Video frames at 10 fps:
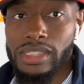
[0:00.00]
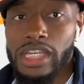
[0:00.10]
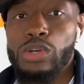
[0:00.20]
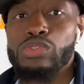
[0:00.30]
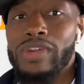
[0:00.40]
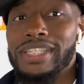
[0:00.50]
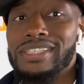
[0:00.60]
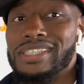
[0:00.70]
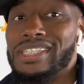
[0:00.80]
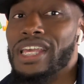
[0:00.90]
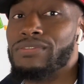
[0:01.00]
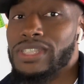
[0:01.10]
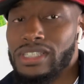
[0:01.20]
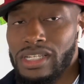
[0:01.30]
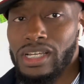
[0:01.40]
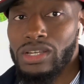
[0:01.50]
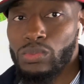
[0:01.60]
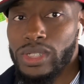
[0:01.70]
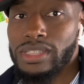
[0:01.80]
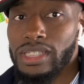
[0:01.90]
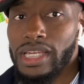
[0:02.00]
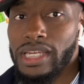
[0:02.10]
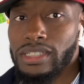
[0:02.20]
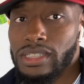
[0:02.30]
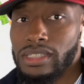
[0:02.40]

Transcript: it goes right to tenths with a TH.